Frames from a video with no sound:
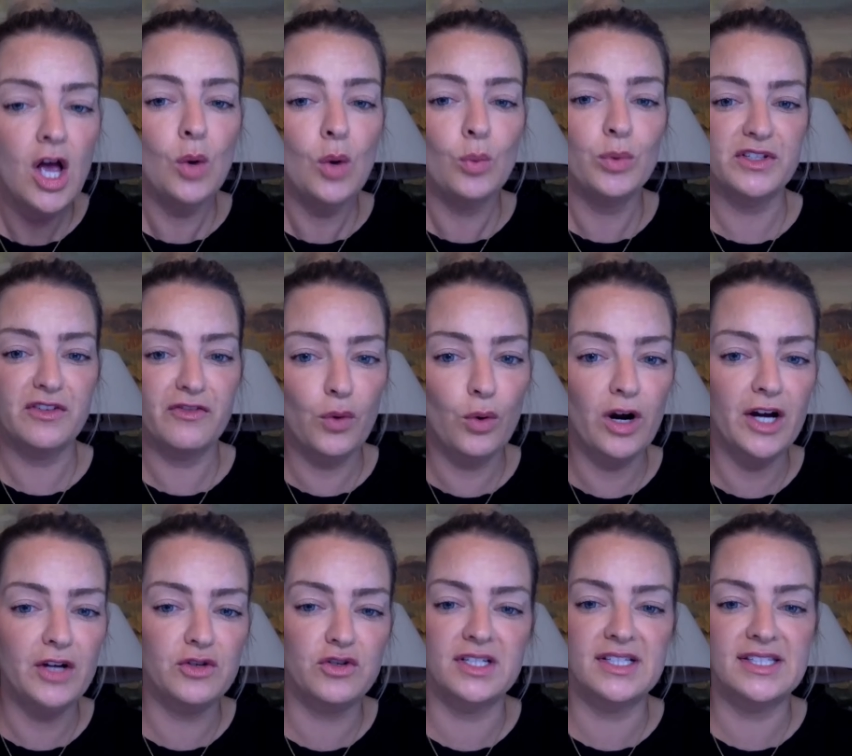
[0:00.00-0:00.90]
was four
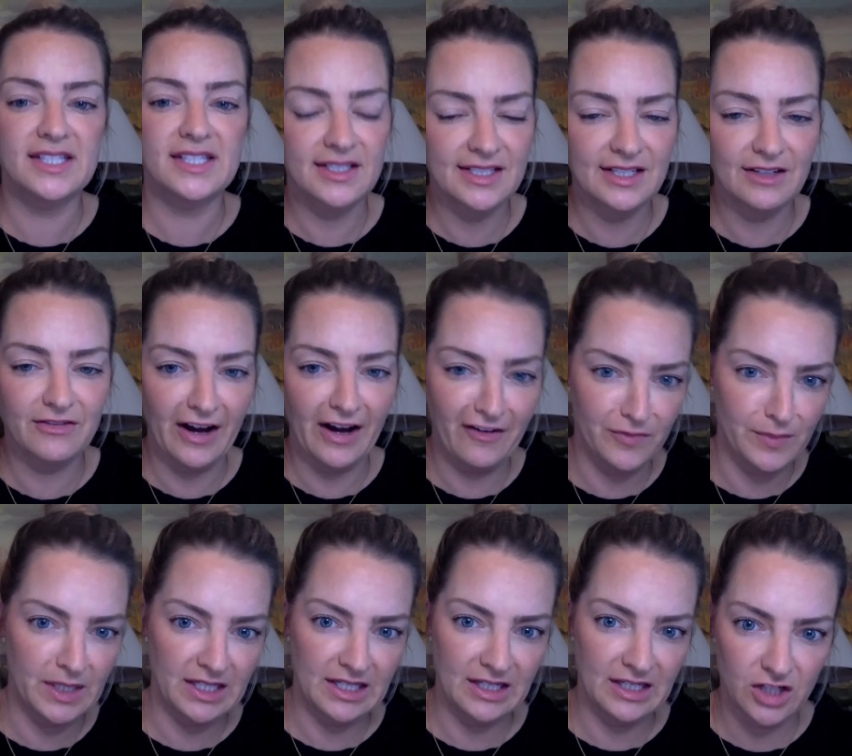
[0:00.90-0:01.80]
hundred sixty-five
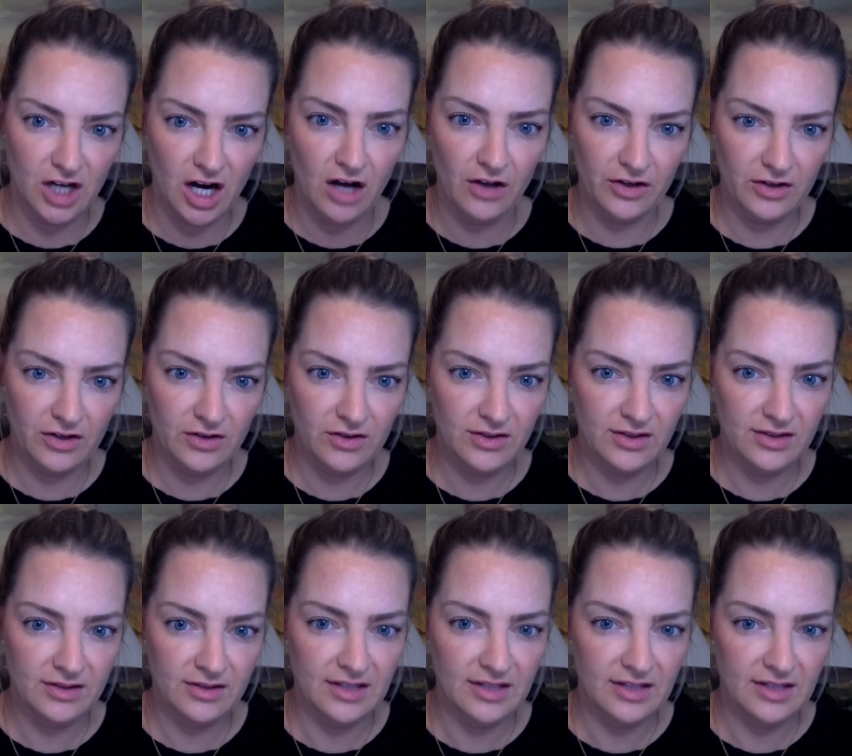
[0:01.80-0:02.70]
million dollars
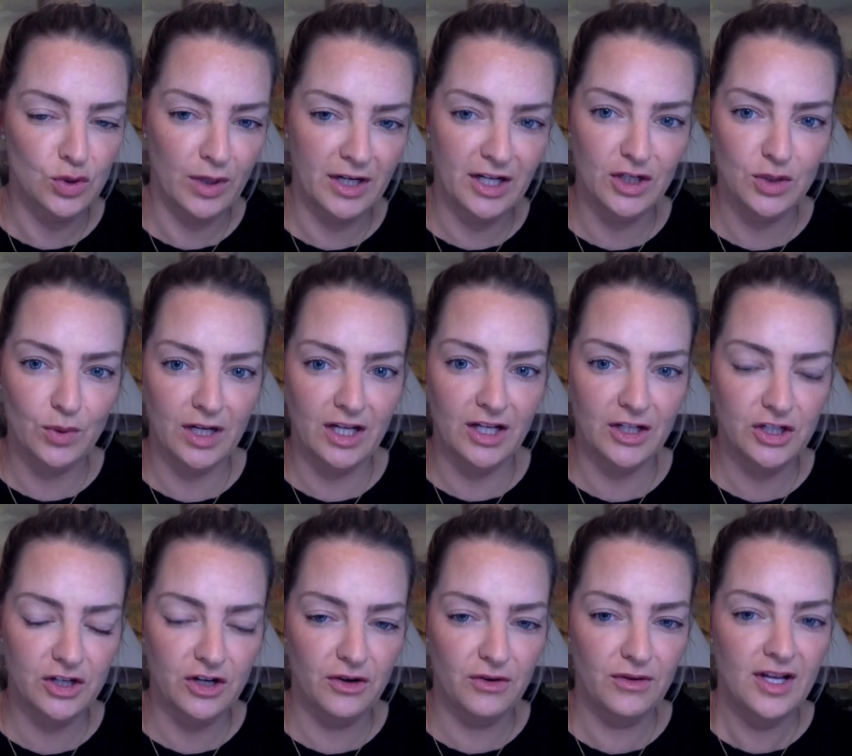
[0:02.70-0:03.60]
in twenty
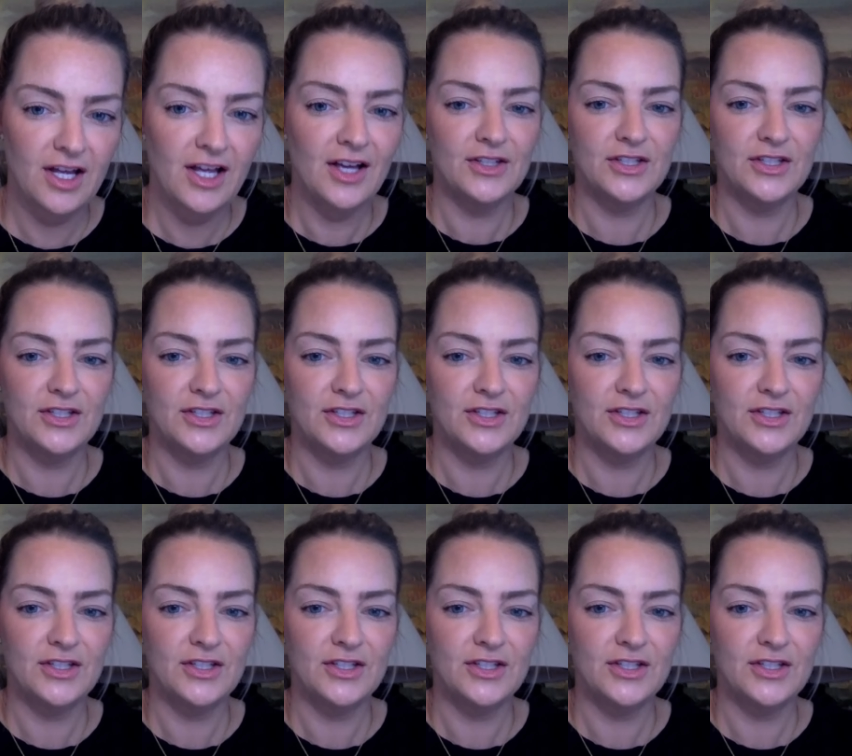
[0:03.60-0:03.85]
twenty-two.